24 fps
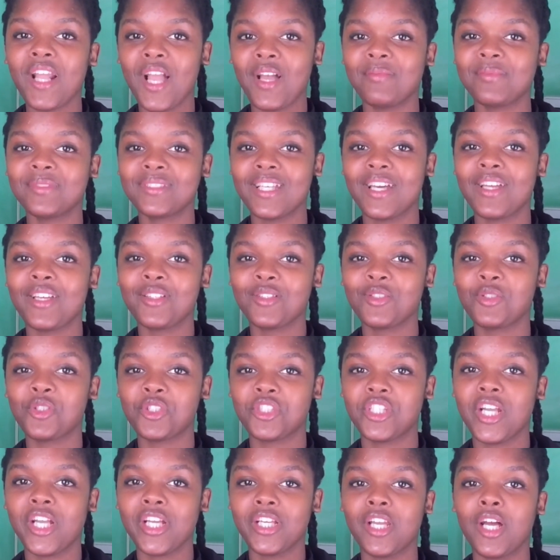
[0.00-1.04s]
I'm starting to
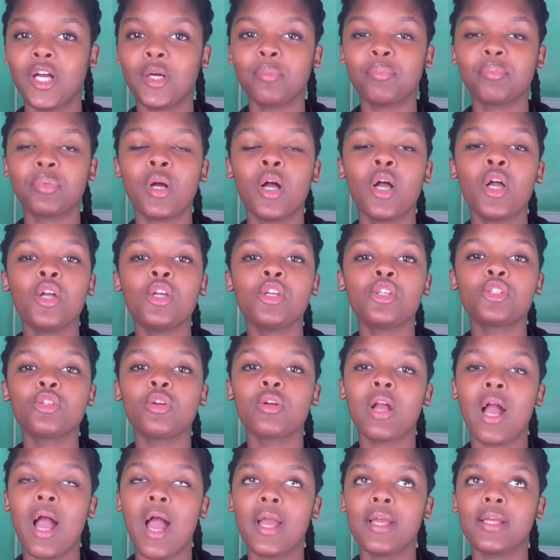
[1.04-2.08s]
shake it up.
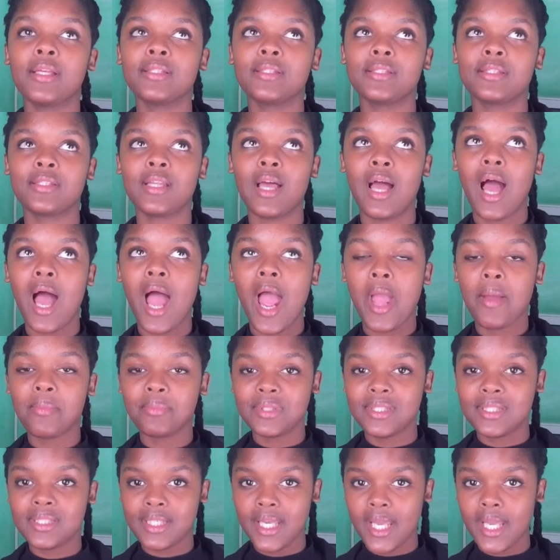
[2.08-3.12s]
So guys, I'm
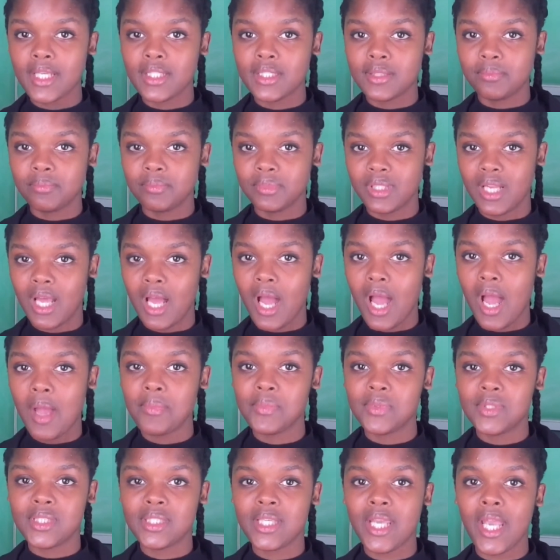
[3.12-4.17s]
scared, and I